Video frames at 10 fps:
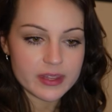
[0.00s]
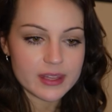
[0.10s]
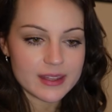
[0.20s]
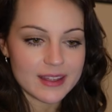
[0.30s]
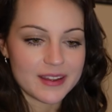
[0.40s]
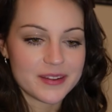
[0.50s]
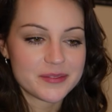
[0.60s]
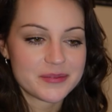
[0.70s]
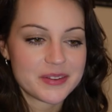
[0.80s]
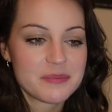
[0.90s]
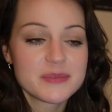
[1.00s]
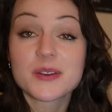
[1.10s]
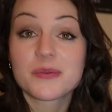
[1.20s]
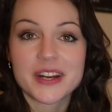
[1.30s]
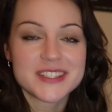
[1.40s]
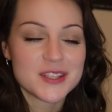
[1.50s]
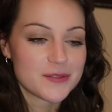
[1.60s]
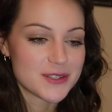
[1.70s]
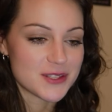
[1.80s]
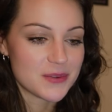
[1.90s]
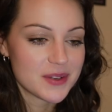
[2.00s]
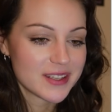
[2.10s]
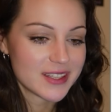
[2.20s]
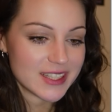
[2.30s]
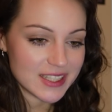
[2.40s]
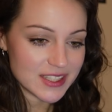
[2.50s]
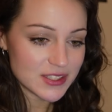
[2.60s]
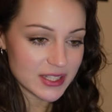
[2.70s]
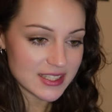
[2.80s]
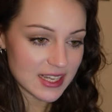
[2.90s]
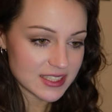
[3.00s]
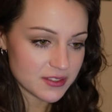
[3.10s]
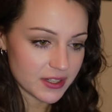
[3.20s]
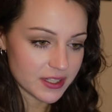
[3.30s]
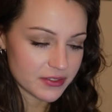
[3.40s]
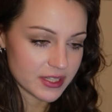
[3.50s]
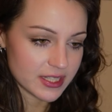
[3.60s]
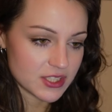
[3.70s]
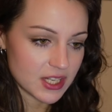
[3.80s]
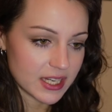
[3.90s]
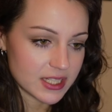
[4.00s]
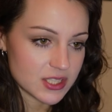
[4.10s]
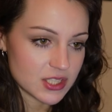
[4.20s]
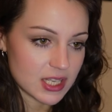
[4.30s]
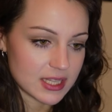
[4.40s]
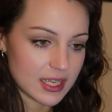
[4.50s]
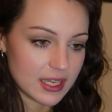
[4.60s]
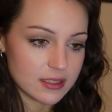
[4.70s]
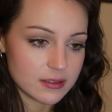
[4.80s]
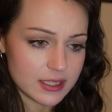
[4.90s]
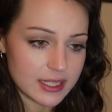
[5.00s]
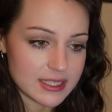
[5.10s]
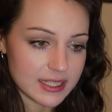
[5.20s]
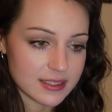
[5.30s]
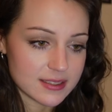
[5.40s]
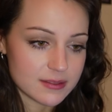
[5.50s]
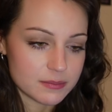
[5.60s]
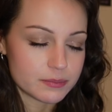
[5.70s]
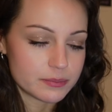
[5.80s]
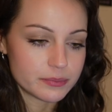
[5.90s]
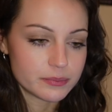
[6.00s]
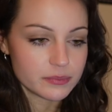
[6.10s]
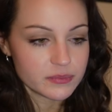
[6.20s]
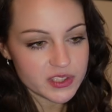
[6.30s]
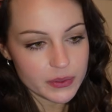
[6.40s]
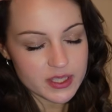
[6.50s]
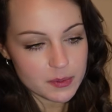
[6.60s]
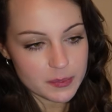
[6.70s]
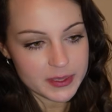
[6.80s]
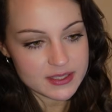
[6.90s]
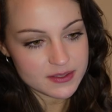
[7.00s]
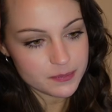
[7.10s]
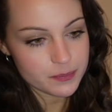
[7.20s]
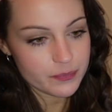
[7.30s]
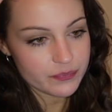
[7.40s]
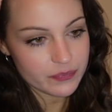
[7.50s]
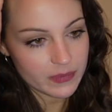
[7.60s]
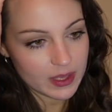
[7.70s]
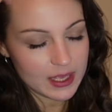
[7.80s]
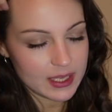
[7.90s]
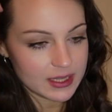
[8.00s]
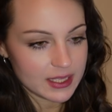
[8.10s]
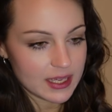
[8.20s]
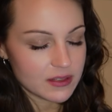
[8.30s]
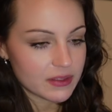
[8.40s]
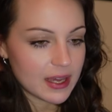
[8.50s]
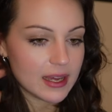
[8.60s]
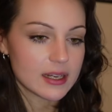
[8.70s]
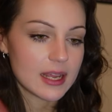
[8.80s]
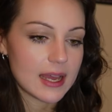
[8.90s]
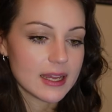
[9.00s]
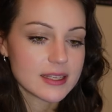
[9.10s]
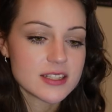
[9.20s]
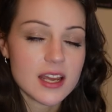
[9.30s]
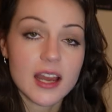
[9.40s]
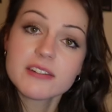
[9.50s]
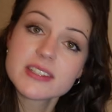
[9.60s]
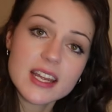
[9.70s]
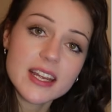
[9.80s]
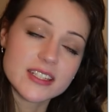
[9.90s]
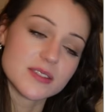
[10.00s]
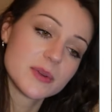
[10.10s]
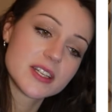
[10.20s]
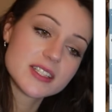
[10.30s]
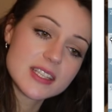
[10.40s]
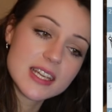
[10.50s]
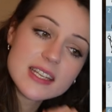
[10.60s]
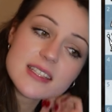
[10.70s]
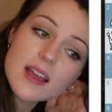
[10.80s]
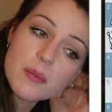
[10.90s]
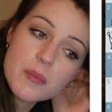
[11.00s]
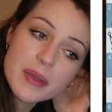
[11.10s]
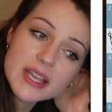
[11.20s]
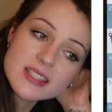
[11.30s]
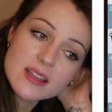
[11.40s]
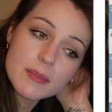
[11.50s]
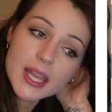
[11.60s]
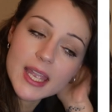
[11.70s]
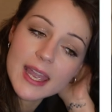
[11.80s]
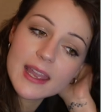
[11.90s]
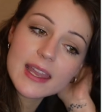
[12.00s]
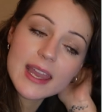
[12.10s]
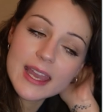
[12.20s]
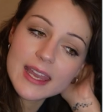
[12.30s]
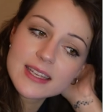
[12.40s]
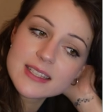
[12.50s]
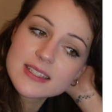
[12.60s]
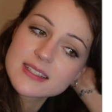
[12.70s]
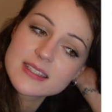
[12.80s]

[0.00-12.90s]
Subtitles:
Don't worry, it's over soon. So he sacks the rook for the exchange, and then he takes. So he's up a piece at the end of that, and I resigned because he's up a piece and my king is